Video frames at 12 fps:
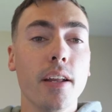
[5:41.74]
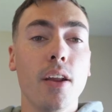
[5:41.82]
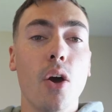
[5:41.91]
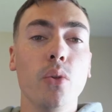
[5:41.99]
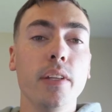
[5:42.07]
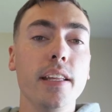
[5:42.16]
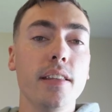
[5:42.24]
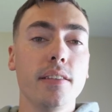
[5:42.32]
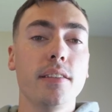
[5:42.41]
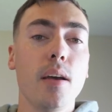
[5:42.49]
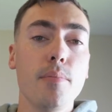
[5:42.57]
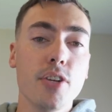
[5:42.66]
and only the
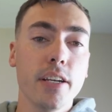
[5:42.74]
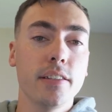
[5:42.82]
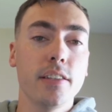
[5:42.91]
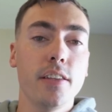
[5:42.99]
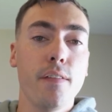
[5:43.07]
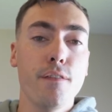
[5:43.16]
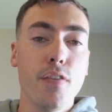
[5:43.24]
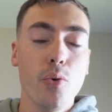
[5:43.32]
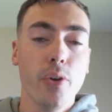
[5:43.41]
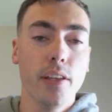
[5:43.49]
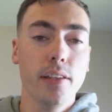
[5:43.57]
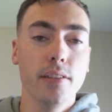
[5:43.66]
subject is in
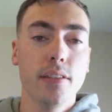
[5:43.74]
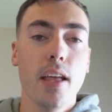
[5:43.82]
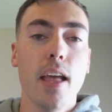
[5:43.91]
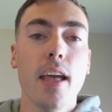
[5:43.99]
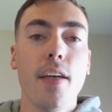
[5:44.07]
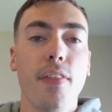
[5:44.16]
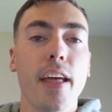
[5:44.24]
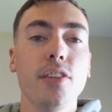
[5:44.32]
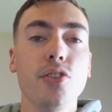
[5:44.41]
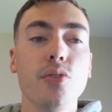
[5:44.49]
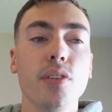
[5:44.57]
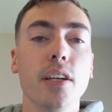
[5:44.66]
focus,
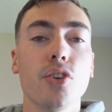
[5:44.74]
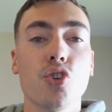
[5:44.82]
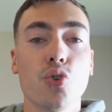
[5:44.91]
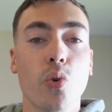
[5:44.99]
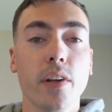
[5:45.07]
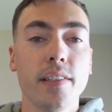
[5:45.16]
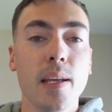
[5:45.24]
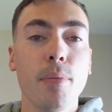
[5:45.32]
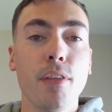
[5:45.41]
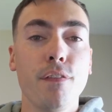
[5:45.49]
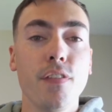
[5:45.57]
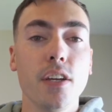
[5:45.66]
that's using a short
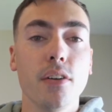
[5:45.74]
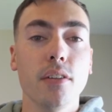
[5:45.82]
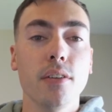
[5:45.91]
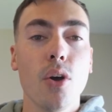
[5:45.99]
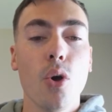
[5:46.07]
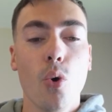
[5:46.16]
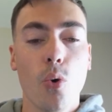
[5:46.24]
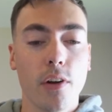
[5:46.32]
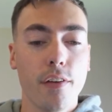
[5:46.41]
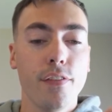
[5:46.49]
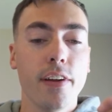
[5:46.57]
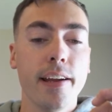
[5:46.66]
depth of field
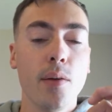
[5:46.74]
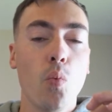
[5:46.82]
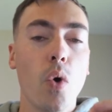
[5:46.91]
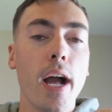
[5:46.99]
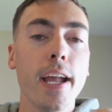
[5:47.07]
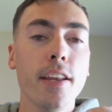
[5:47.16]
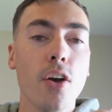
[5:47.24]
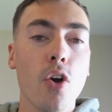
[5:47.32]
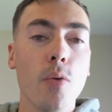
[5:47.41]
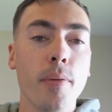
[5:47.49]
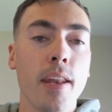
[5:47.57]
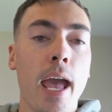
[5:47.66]
or a very wide
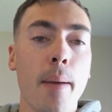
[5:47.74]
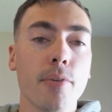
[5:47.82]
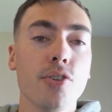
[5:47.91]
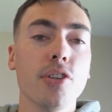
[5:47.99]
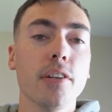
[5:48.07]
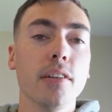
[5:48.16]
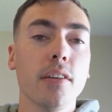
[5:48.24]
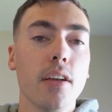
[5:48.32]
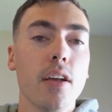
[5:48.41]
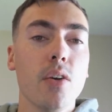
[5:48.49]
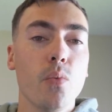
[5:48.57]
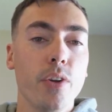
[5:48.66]
open aperture,
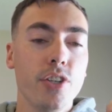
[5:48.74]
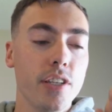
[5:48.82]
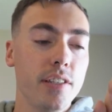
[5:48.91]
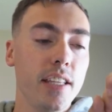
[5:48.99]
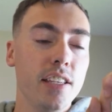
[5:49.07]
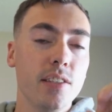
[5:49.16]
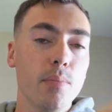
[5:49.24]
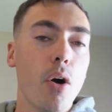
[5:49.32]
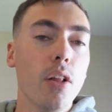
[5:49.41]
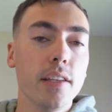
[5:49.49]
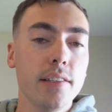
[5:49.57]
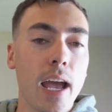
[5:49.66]
which is the
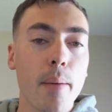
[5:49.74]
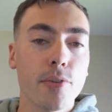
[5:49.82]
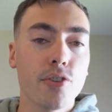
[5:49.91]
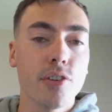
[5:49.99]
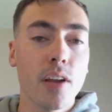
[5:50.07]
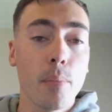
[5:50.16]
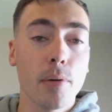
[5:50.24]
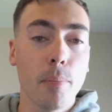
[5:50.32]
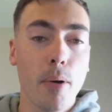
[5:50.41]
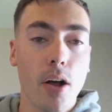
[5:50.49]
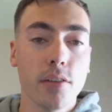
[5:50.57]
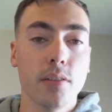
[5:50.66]
smallest aperture number
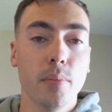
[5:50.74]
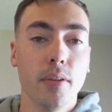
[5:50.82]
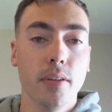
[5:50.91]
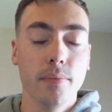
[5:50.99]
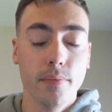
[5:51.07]
possible.